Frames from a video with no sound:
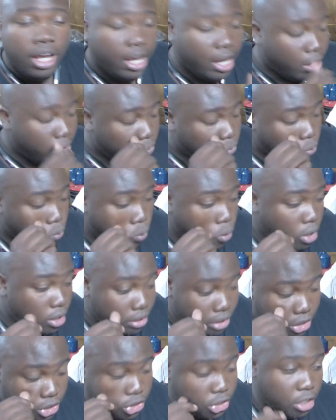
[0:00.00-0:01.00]
And one
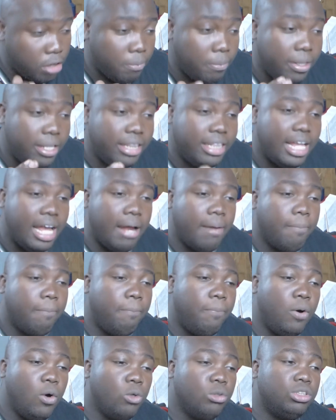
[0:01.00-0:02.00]
of the gentlemen that
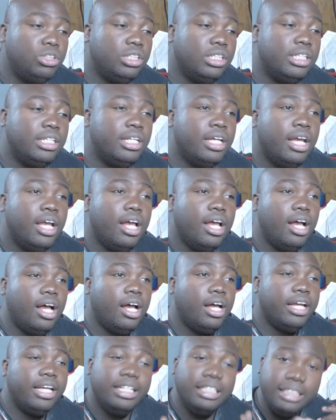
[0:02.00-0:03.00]
posted
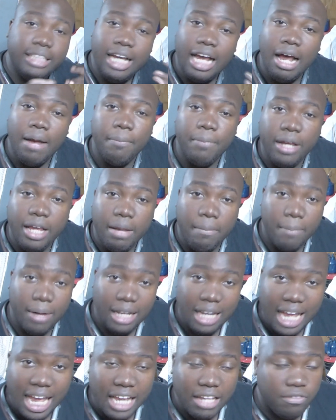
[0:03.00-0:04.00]
uh, his comment in my
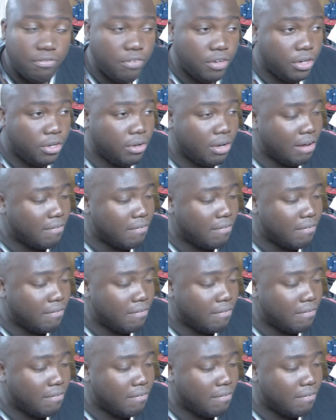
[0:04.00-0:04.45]
last video.